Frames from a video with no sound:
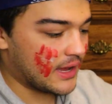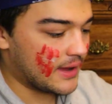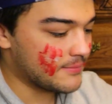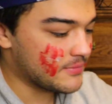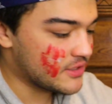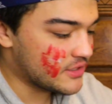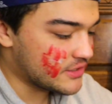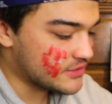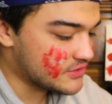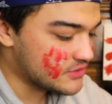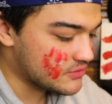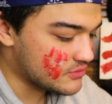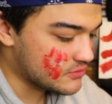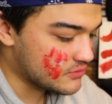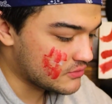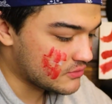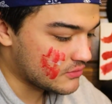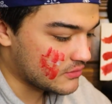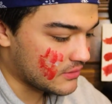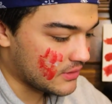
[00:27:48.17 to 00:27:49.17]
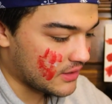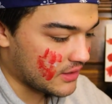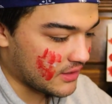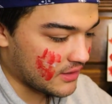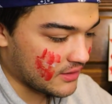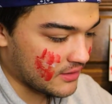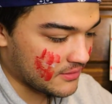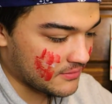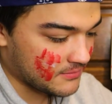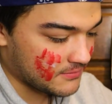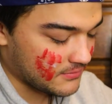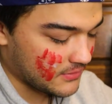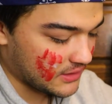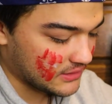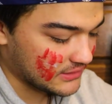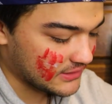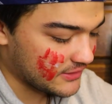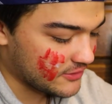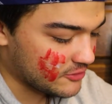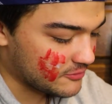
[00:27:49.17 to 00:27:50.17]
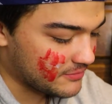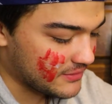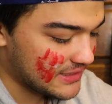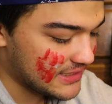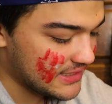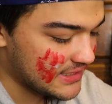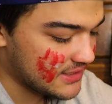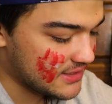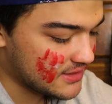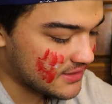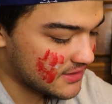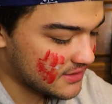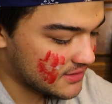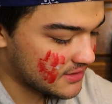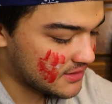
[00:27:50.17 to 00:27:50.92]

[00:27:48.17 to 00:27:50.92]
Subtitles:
I'm gonna do a little bitty